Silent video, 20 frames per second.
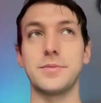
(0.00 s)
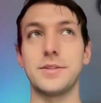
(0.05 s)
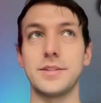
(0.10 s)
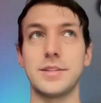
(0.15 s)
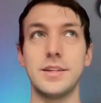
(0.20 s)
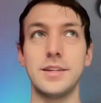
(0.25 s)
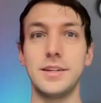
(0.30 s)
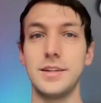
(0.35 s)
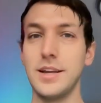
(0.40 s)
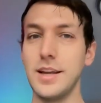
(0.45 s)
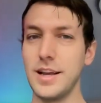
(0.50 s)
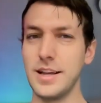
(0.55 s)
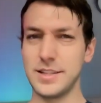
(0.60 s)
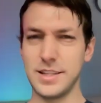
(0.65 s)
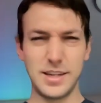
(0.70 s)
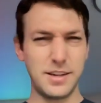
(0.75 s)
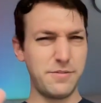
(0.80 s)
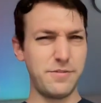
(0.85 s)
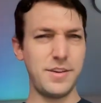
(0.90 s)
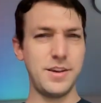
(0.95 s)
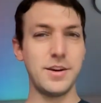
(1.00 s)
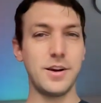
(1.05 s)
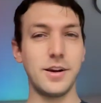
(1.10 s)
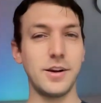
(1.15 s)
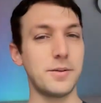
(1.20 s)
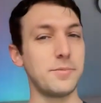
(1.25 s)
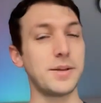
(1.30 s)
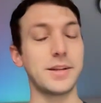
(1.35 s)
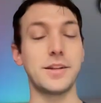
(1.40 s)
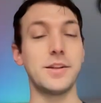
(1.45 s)
Is it in VR?
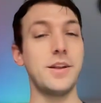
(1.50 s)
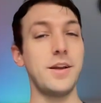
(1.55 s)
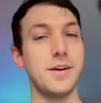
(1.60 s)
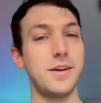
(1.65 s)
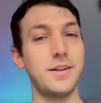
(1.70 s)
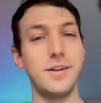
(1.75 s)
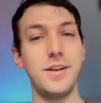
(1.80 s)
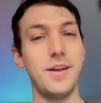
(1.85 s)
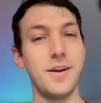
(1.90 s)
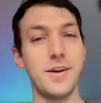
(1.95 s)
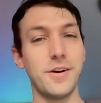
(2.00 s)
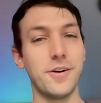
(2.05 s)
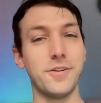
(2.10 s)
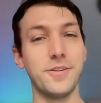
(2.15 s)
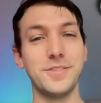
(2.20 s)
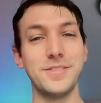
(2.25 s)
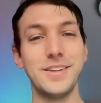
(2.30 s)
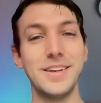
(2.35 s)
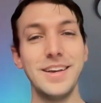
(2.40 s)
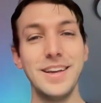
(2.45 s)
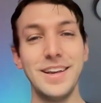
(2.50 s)
I'm like, no,